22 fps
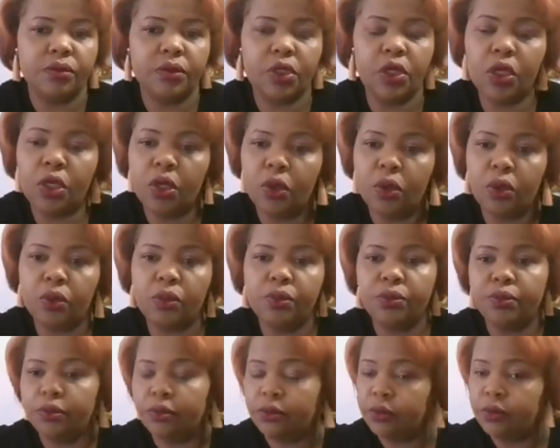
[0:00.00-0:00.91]
you know,
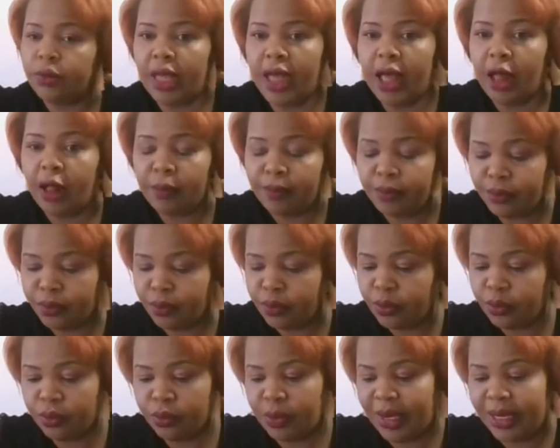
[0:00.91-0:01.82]
help
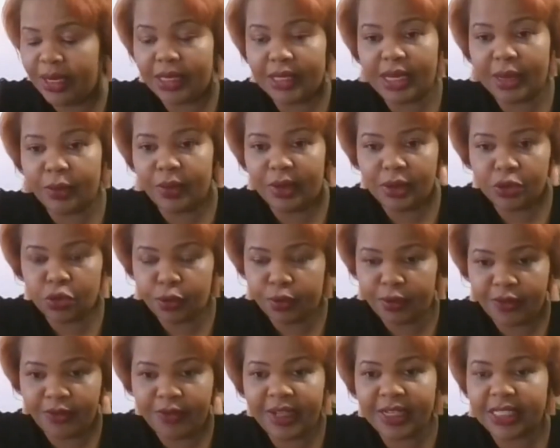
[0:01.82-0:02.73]
to
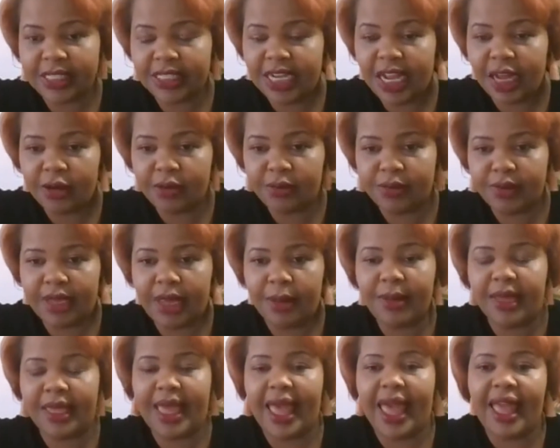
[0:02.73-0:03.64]
prevent a child
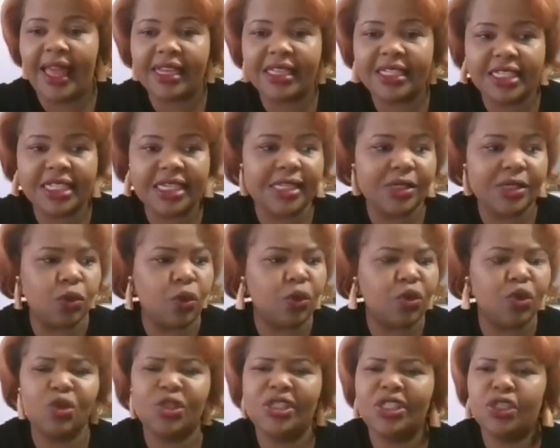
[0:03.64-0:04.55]
becoming anxious,
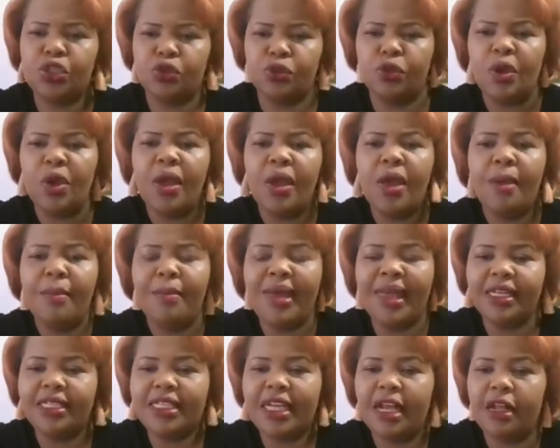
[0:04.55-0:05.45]
or just to
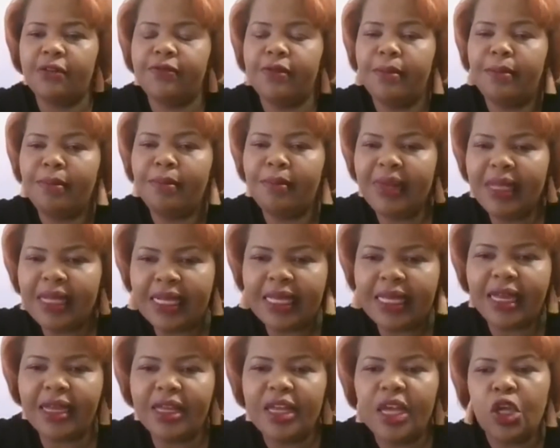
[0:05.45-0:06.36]
make a child
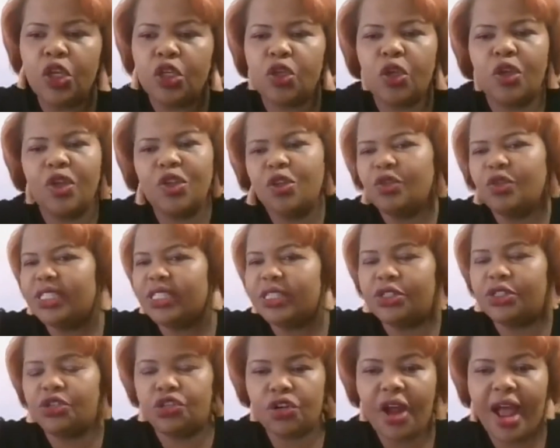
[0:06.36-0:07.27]
familiar. So you
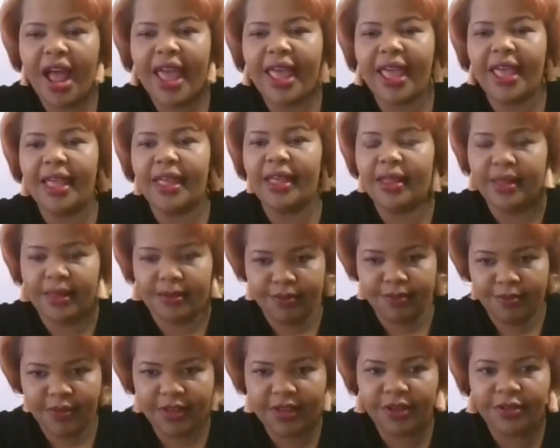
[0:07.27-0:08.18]
just try
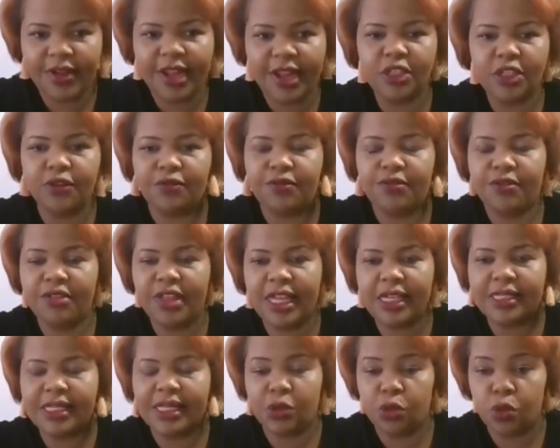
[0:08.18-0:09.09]
a range of
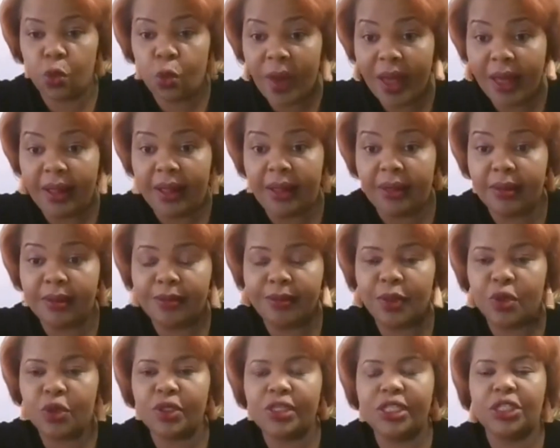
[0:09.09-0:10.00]
things as well,
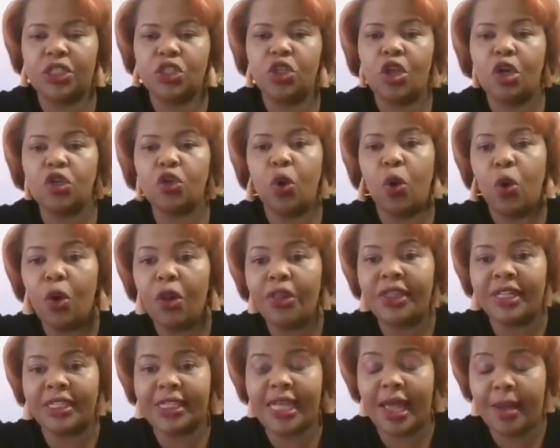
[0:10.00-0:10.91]
because it's not all
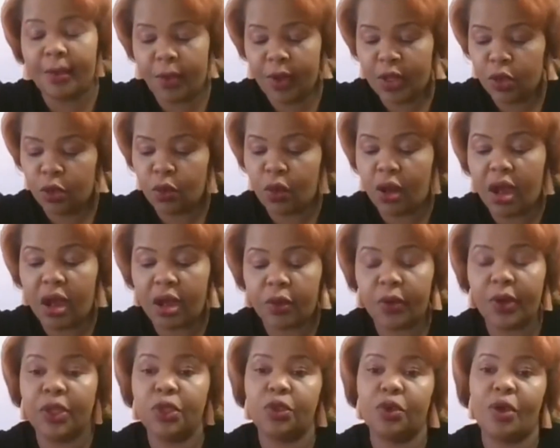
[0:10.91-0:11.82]
the time when you are
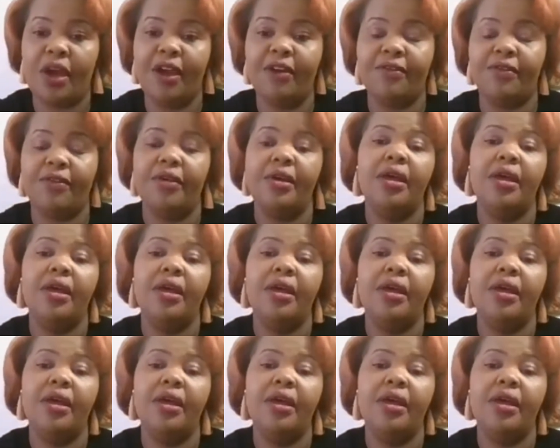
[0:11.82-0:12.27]
going to have